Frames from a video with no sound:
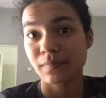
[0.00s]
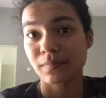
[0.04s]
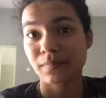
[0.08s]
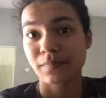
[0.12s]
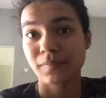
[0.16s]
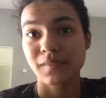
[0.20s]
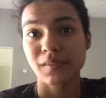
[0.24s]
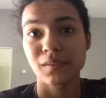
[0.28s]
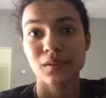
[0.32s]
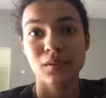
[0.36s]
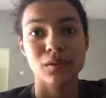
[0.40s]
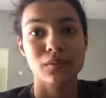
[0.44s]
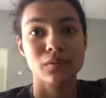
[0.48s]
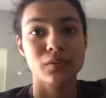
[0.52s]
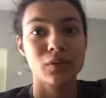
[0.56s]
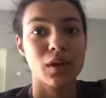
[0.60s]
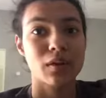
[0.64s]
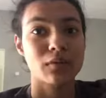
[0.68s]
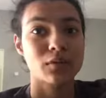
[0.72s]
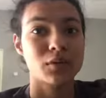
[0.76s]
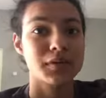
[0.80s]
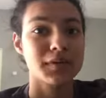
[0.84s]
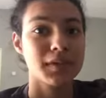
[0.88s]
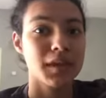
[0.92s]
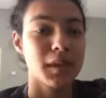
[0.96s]
So if you have
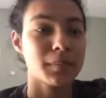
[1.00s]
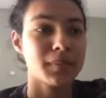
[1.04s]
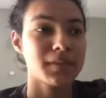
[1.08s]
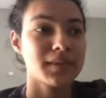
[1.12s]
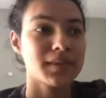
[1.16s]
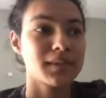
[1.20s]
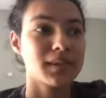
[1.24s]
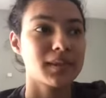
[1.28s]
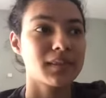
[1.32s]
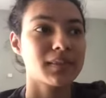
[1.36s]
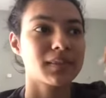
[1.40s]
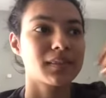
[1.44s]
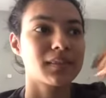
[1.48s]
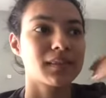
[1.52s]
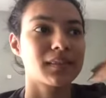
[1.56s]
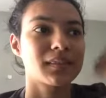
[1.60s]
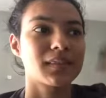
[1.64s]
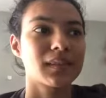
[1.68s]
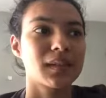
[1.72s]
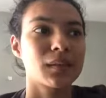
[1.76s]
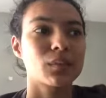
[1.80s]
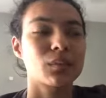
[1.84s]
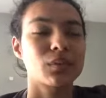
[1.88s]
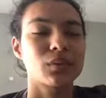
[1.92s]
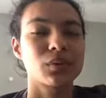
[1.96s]
your assignments done, then
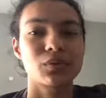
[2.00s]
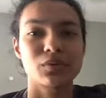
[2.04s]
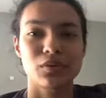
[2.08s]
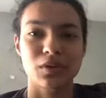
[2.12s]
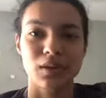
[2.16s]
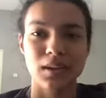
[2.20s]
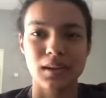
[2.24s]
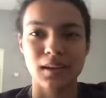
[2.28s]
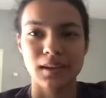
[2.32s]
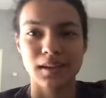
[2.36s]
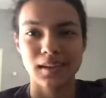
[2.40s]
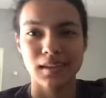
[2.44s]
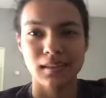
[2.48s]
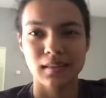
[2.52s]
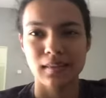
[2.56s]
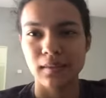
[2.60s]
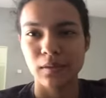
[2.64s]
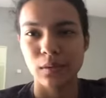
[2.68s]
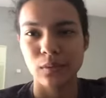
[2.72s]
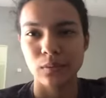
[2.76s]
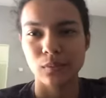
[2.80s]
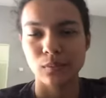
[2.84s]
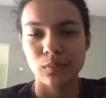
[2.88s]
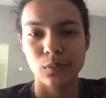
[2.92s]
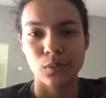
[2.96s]
they won't really kill you
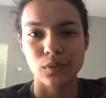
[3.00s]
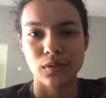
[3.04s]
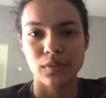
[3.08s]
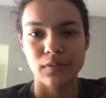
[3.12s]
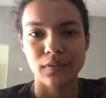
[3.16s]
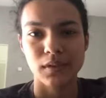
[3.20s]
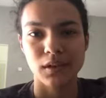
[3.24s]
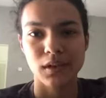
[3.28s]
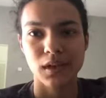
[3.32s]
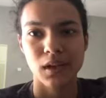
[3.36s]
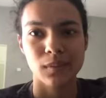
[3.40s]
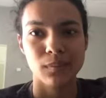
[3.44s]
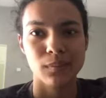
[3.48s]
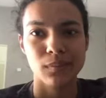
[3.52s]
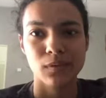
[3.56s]
most of the time.